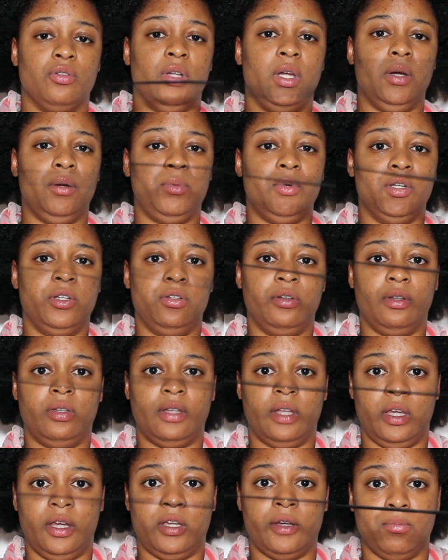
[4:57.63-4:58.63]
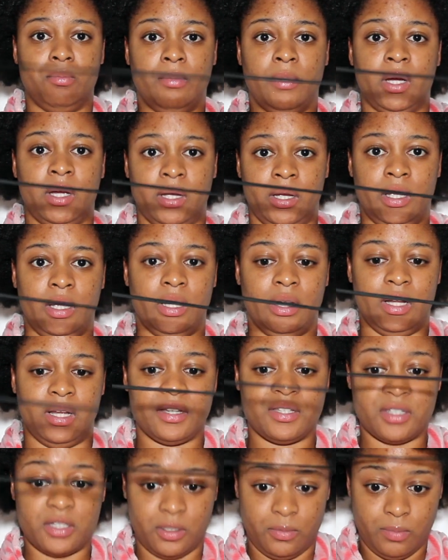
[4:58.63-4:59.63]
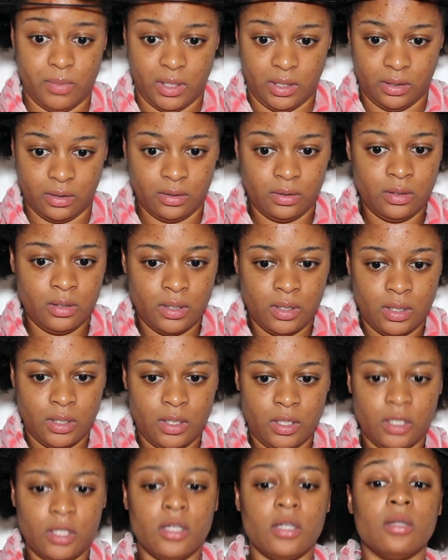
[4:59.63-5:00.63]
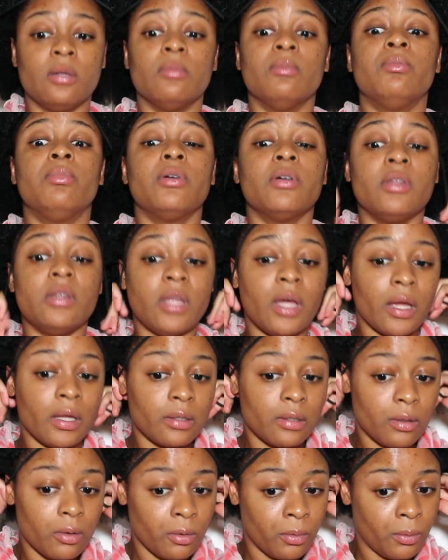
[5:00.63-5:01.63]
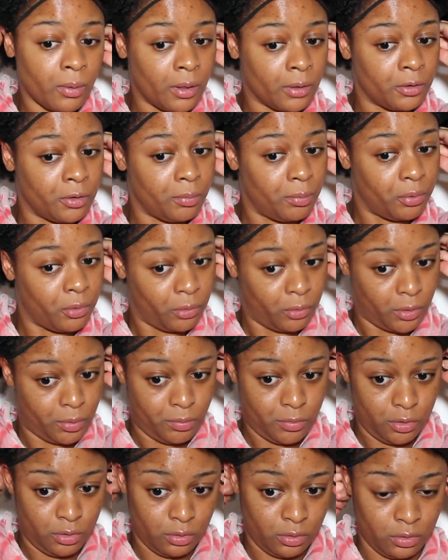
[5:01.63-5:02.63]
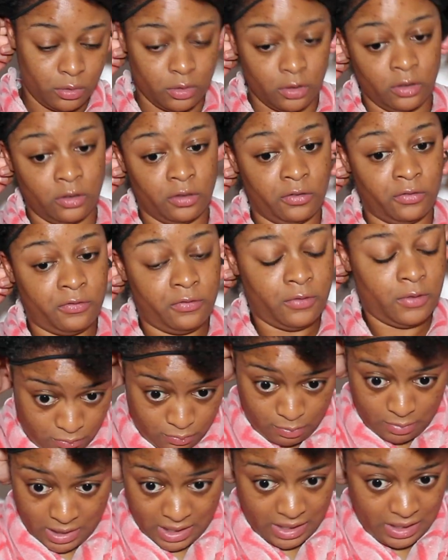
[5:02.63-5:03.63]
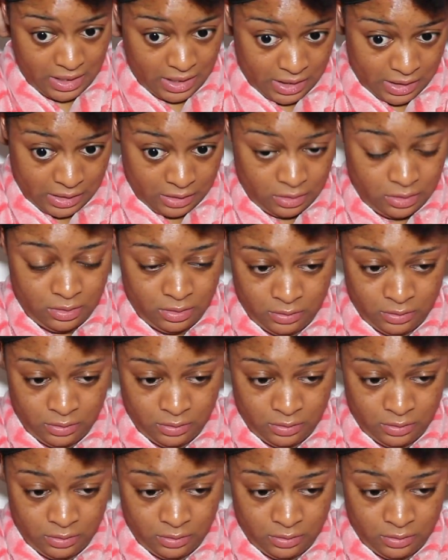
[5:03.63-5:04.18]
now I'm going to take my elastic band, put that around the perimeter of my head,